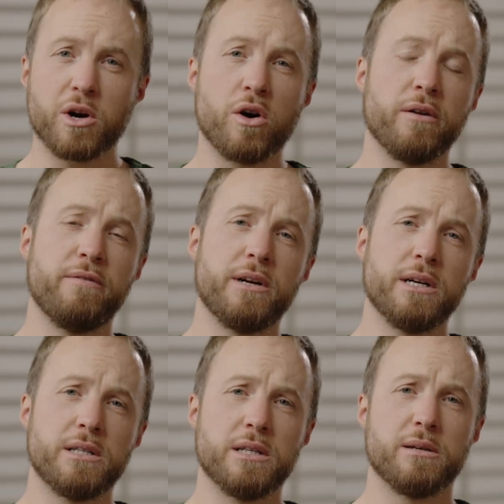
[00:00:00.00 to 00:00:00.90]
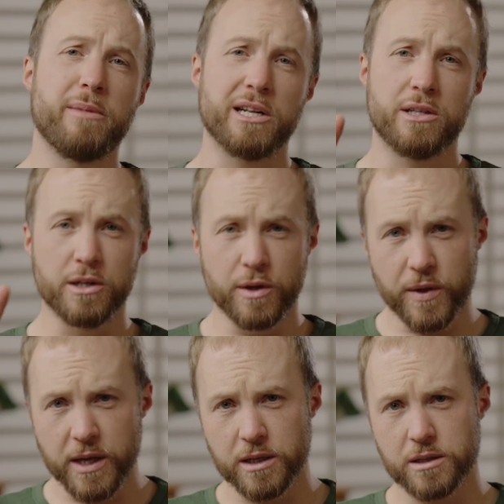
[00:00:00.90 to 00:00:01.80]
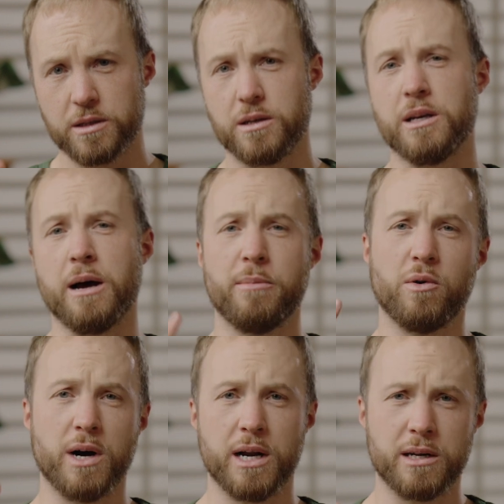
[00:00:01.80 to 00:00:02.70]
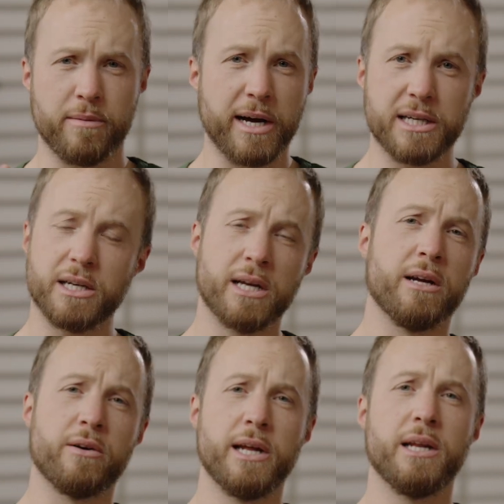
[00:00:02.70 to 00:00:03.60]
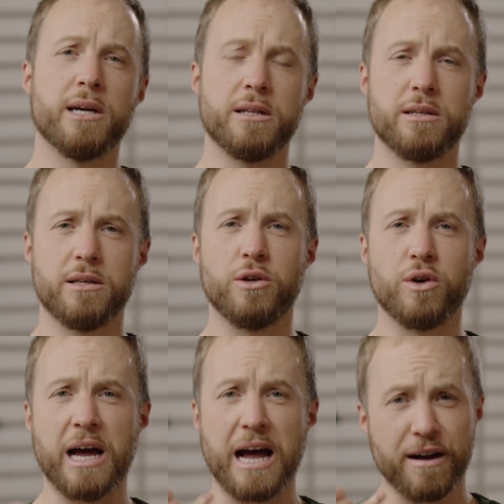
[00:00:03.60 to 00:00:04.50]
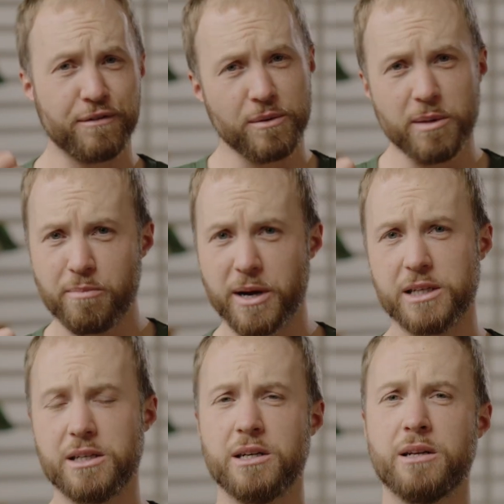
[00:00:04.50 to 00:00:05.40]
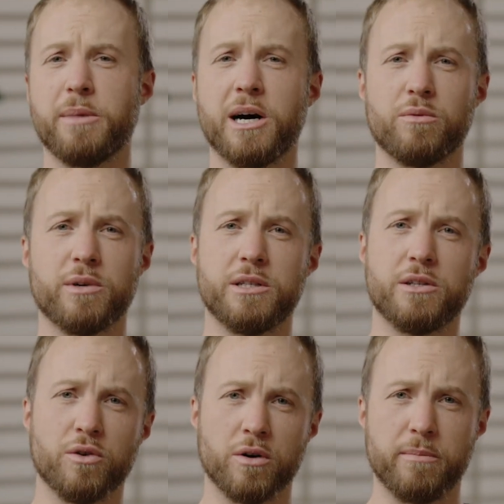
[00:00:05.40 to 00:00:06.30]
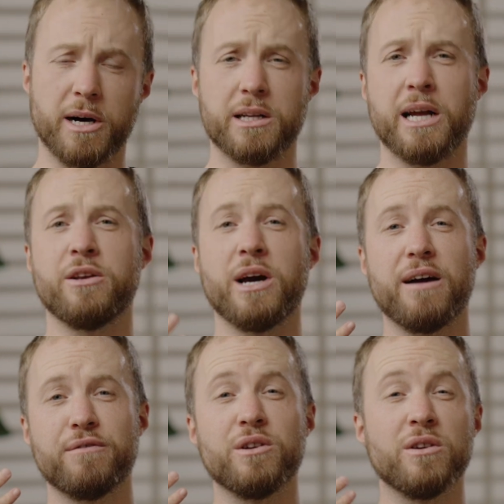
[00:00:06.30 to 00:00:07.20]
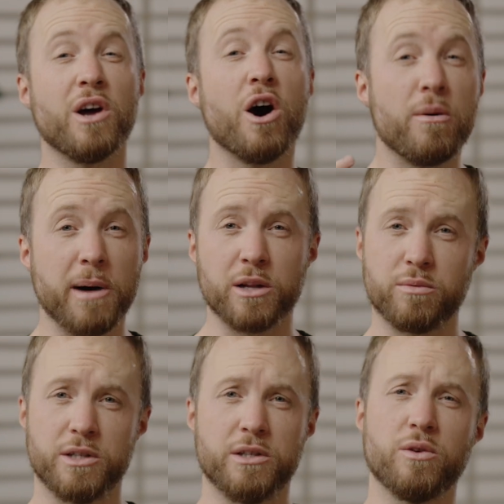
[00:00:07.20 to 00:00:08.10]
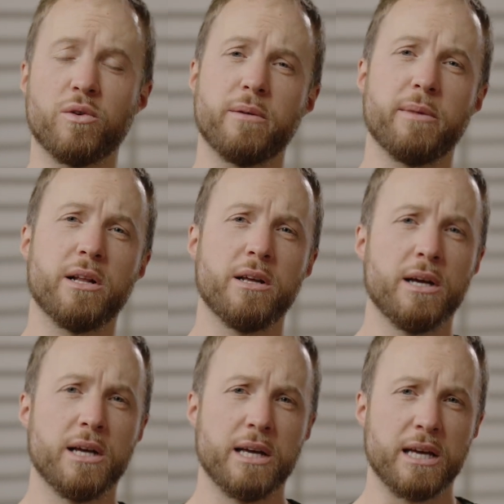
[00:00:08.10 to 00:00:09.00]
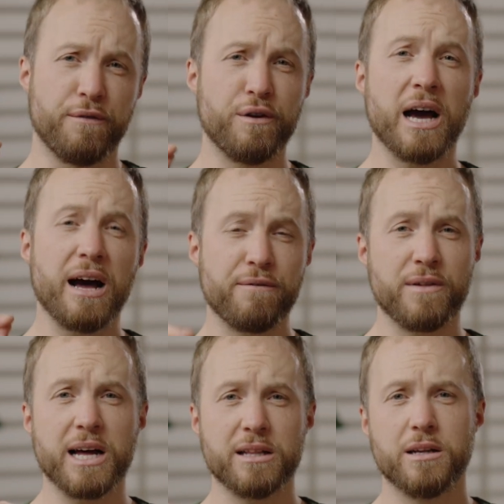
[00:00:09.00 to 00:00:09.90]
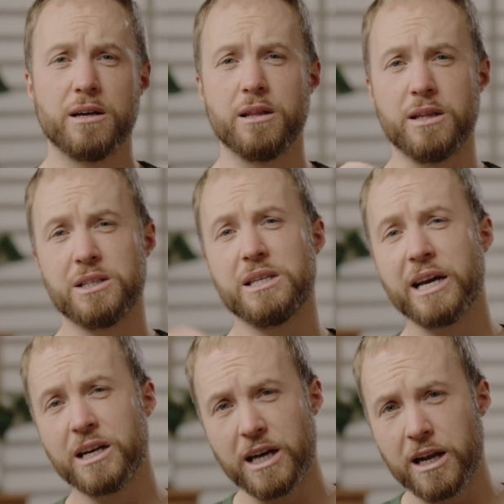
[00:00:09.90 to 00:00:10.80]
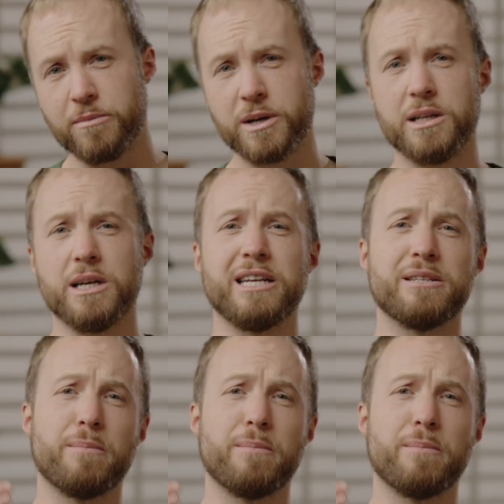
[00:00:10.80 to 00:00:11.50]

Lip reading: confidence is about two things. Number one, the magic ingredient. You have to be passionate about what you talk about, and you have to know about what you're talking about. If you have that, the second element is